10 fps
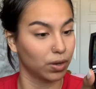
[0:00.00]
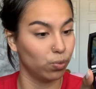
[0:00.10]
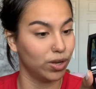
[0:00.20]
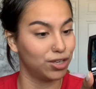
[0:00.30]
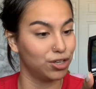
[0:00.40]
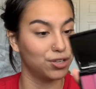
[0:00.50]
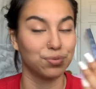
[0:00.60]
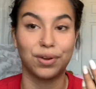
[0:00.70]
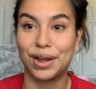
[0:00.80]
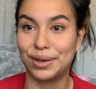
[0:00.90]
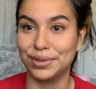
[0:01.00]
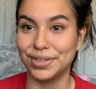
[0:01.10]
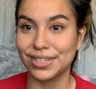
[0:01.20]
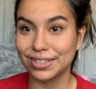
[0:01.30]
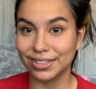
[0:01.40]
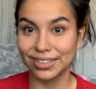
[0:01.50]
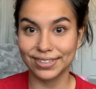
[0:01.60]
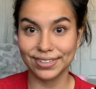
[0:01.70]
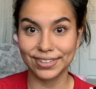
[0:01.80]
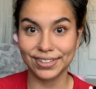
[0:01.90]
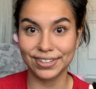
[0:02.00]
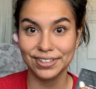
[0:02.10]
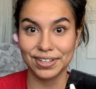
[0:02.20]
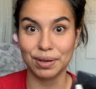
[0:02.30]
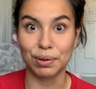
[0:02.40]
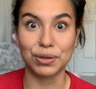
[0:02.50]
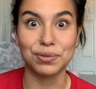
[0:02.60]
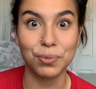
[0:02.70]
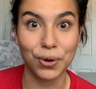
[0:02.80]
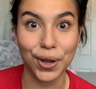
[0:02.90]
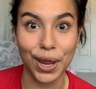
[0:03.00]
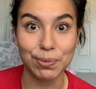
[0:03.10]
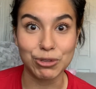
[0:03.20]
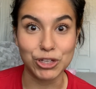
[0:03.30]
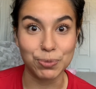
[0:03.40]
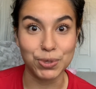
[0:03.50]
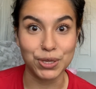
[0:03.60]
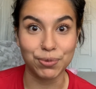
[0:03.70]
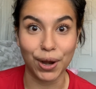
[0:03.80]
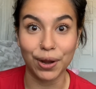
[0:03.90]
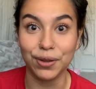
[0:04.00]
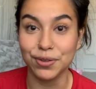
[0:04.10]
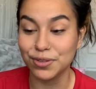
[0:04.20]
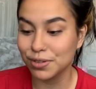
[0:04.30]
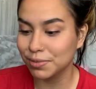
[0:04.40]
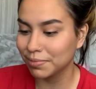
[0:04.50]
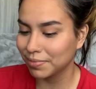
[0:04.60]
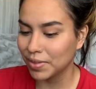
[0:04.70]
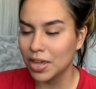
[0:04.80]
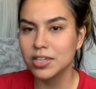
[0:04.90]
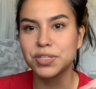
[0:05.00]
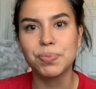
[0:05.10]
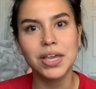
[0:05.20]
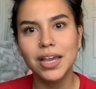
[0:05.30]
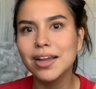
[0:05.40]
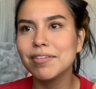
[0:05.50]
which is Rose. Because my name's Gypsy Rose. Speaking